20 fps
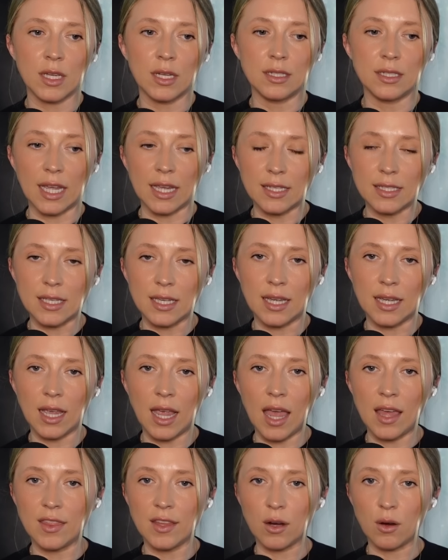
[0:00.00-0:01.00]
dating
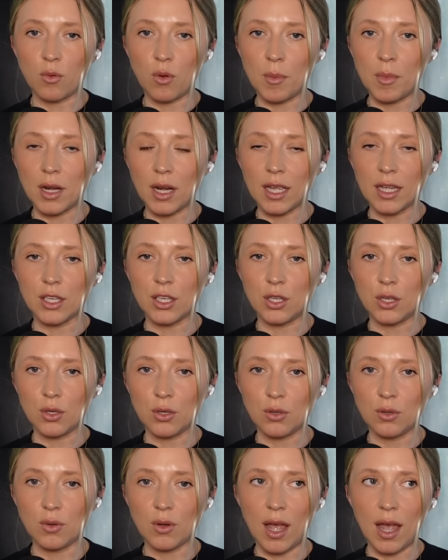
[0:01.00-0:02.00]
and they're women like
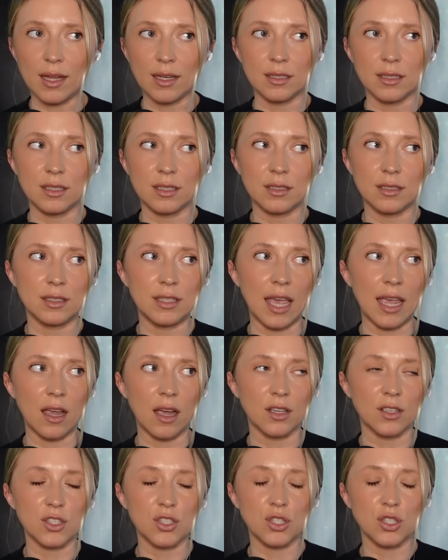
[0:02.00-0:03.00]
you and they
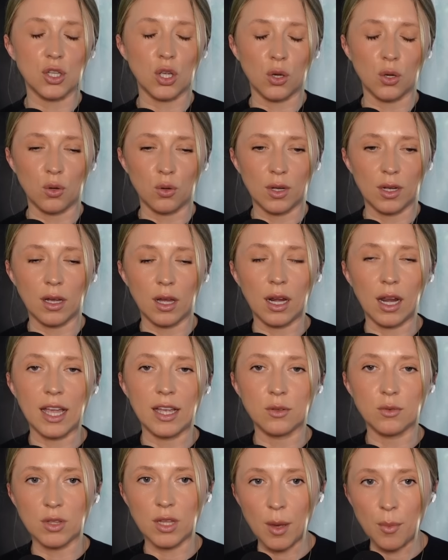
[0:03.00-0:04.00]
are so
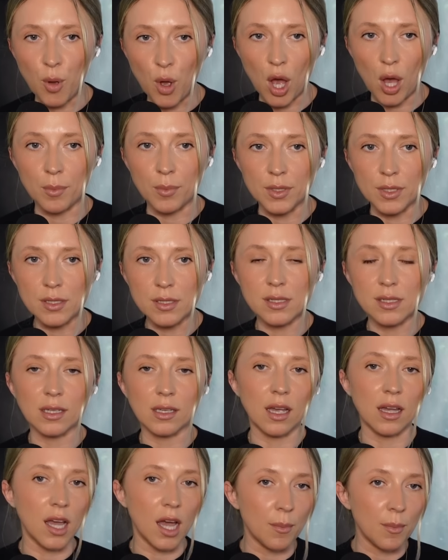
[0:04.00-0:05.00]
aligned with their purpose, it
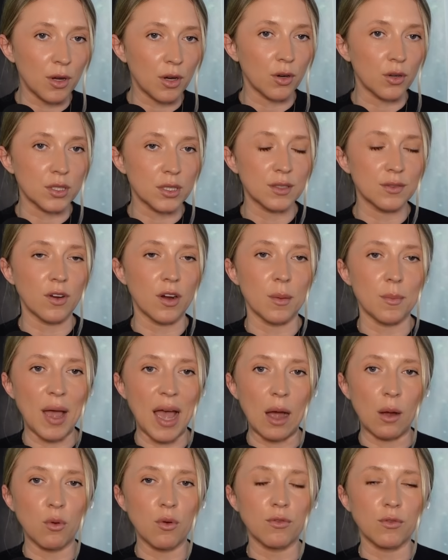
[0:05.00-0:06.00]
can come across as very
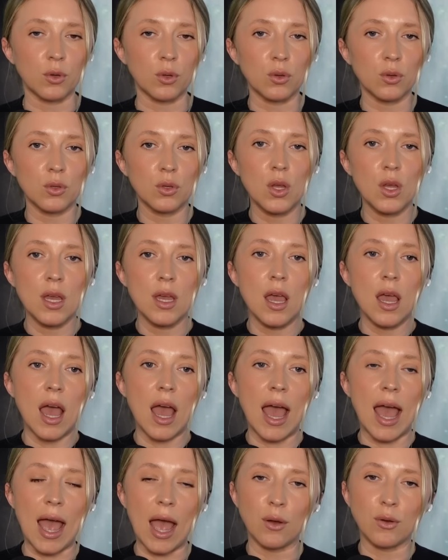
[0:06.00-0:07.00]
powerful.
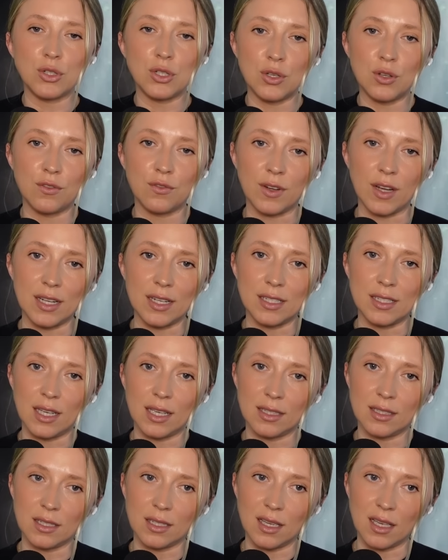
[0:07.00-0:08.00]
How do you find
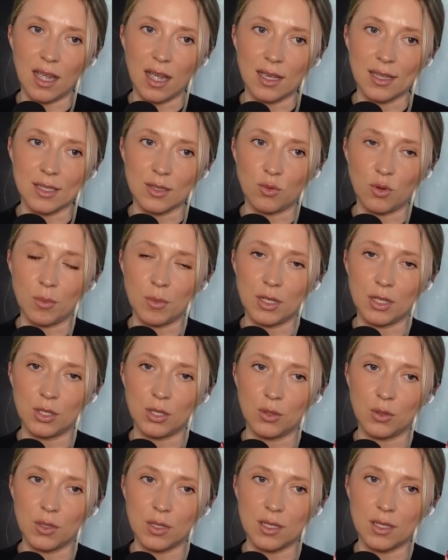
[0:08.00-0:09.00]
dating as a woman
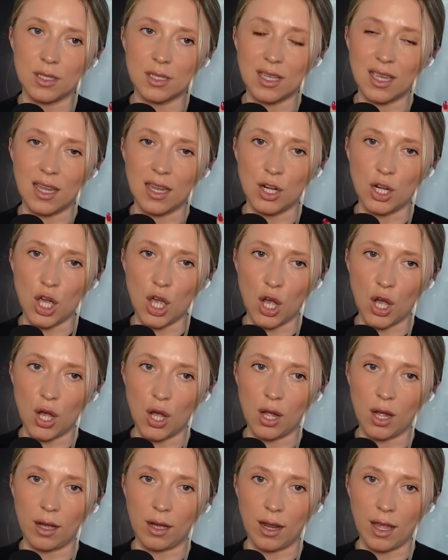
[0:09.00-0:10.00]
who is in her
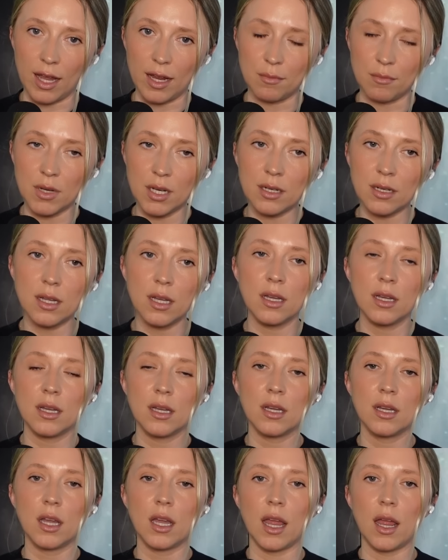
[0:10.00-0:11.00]
alignment?
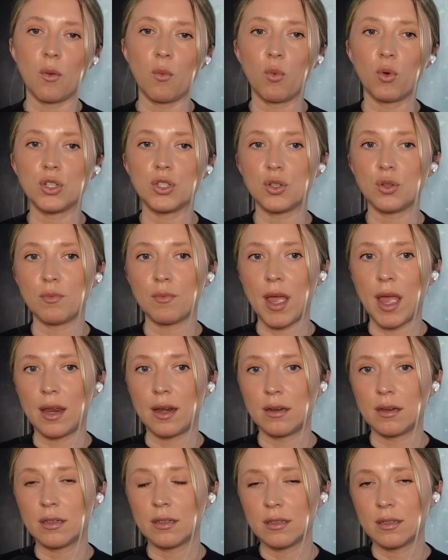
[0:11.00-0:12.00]
And what do
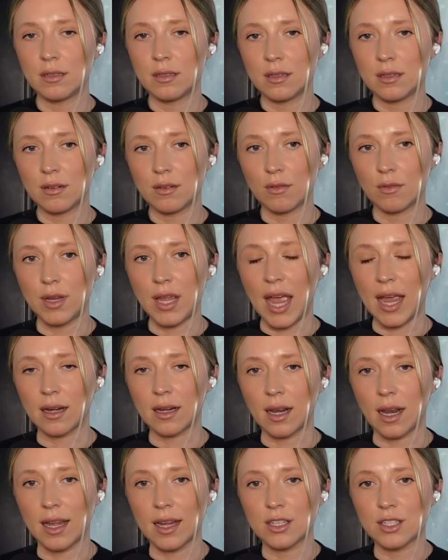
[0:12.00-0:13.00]
men react
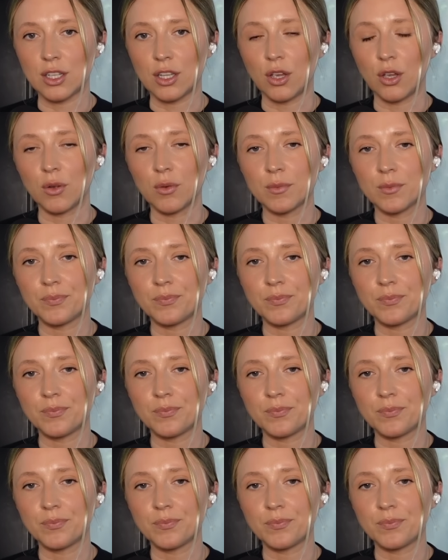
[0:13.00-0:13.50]
like to you?